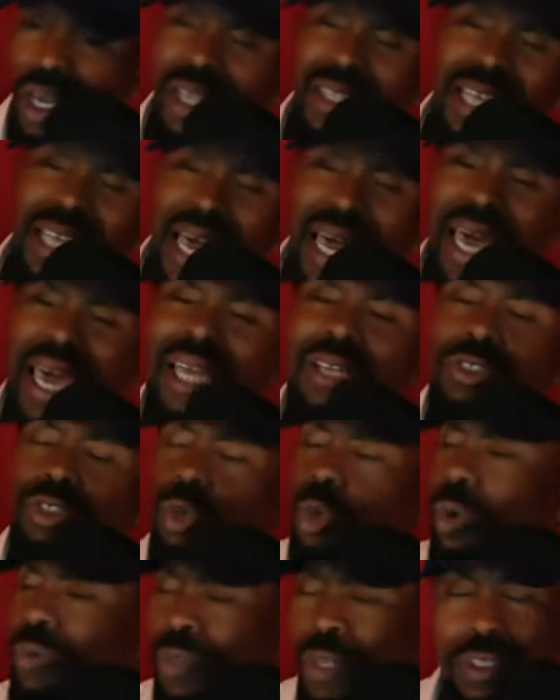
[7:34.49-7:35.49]
They hate
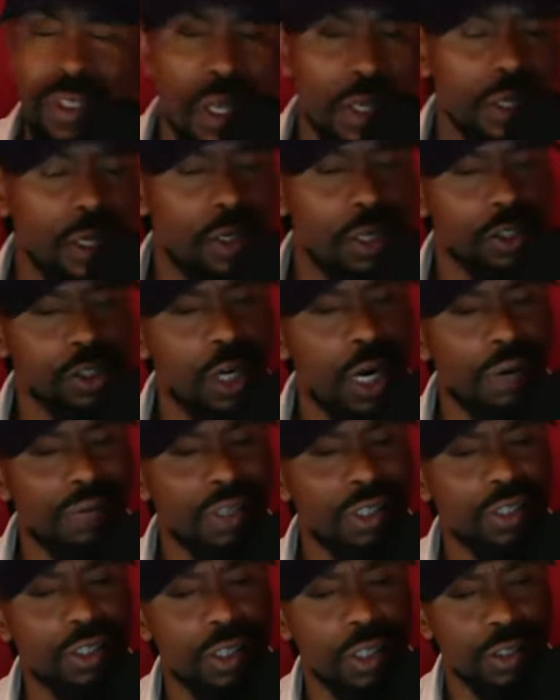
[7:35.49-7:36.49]
you that's under this
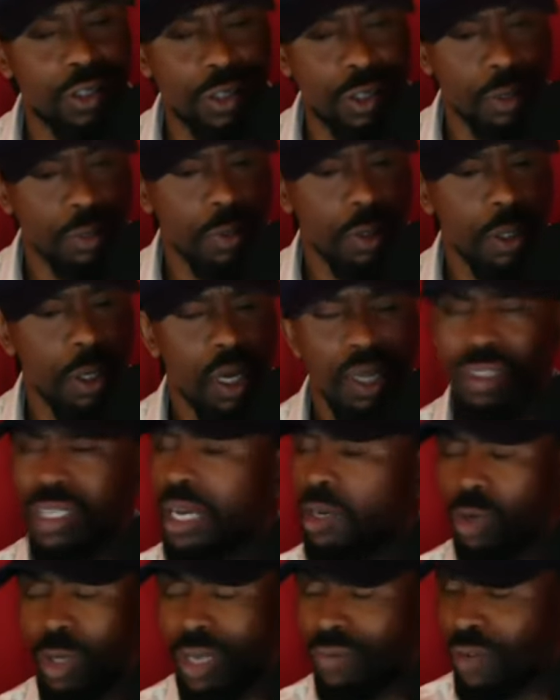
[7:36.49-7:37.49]
current system. They
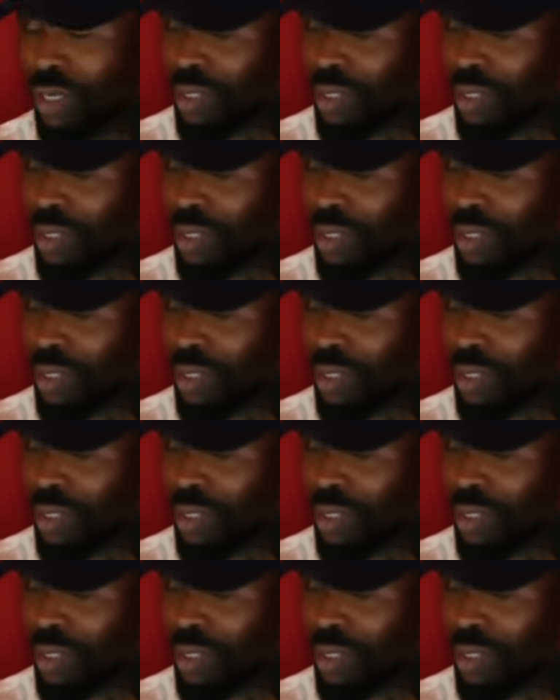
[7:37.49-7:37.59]
don't give a